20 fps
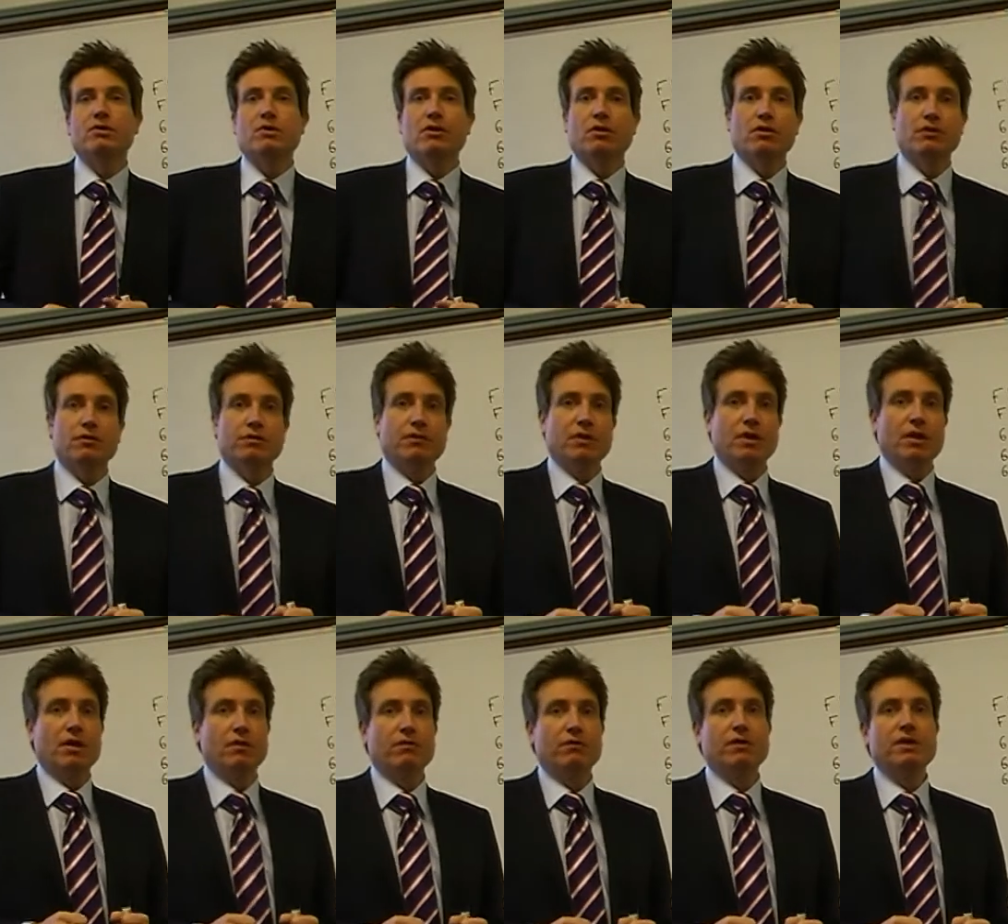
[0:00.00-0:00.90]

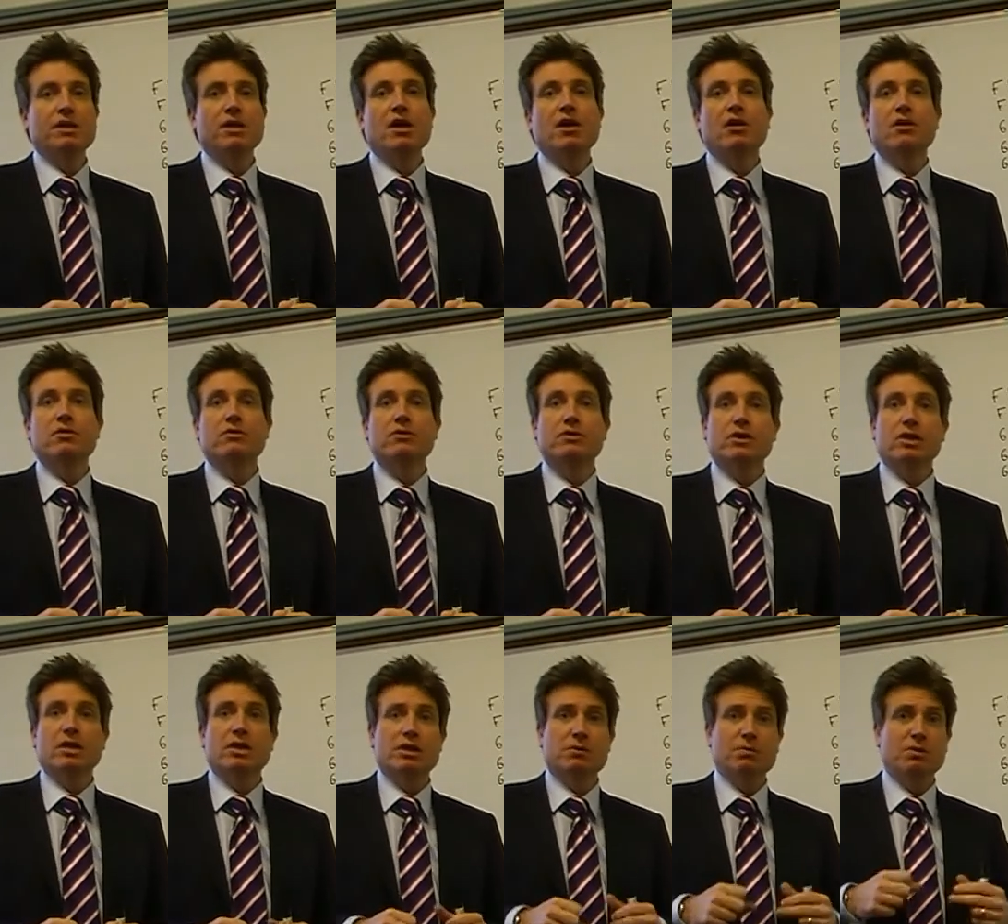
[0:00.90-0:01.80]
of videos
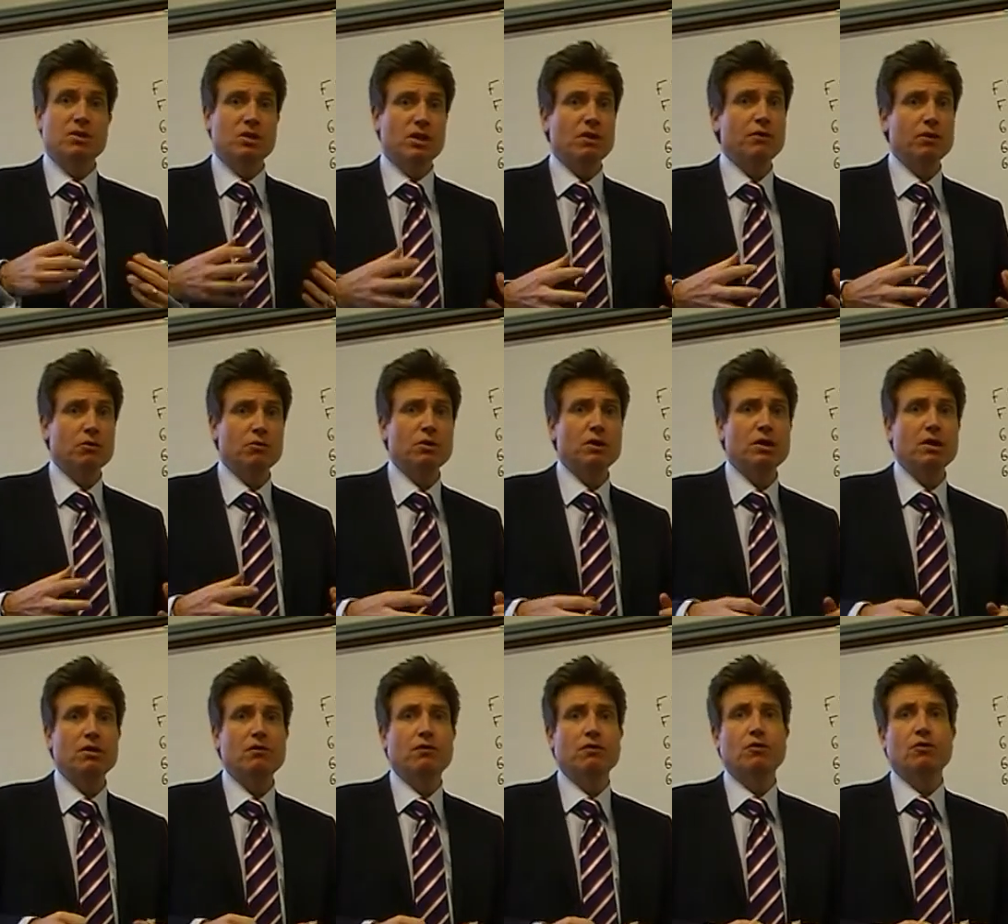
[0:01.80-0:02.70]
is specific really
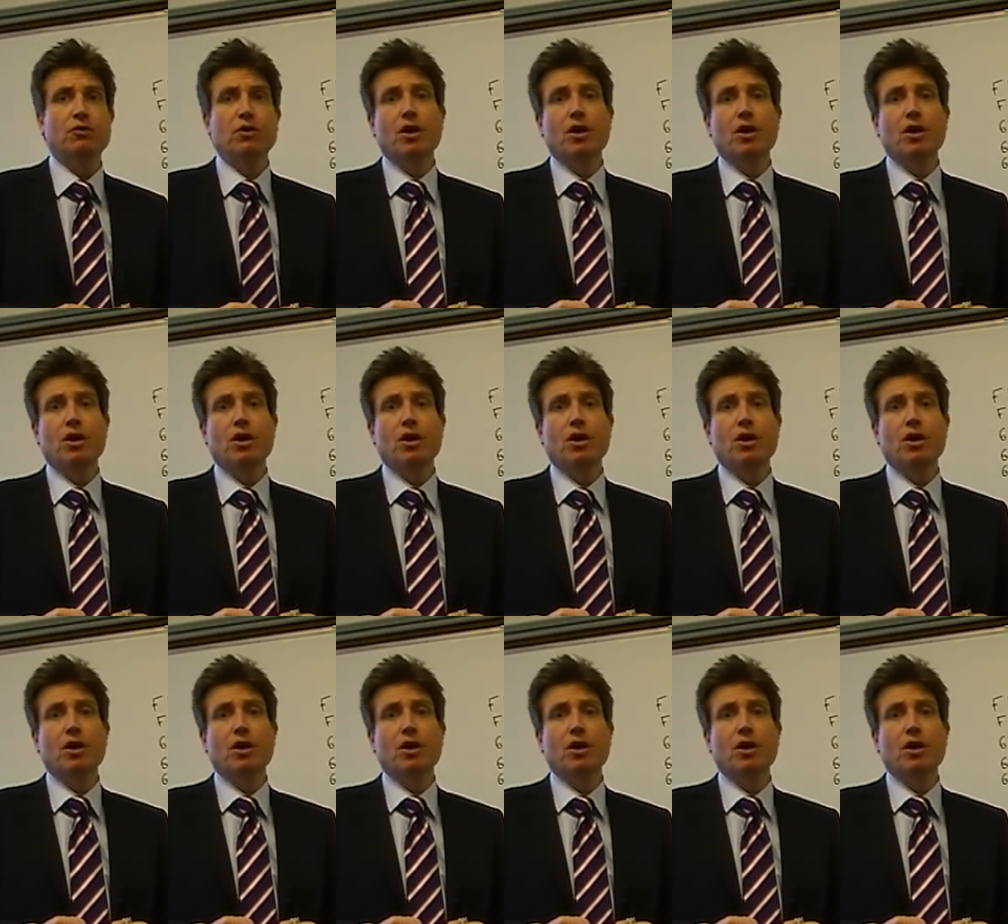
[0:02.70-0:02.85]
for